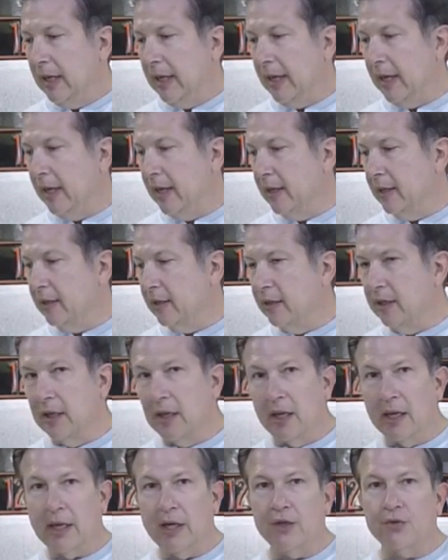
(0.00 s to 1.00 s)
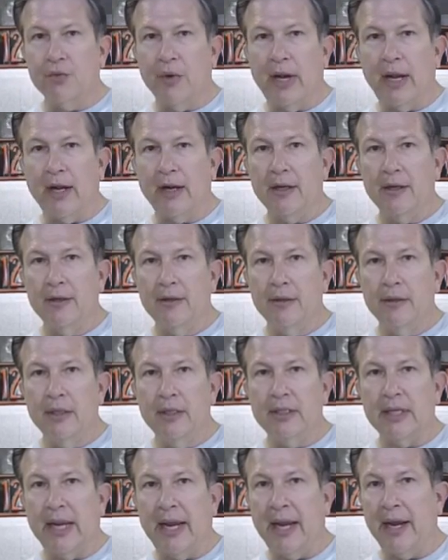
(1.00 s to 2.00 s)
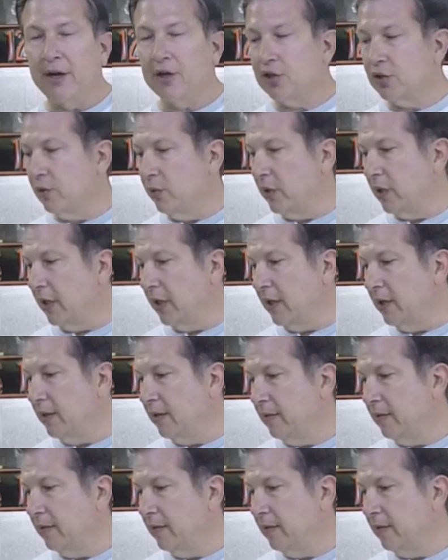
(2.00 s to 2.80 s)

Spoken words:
and the luggage rack is actually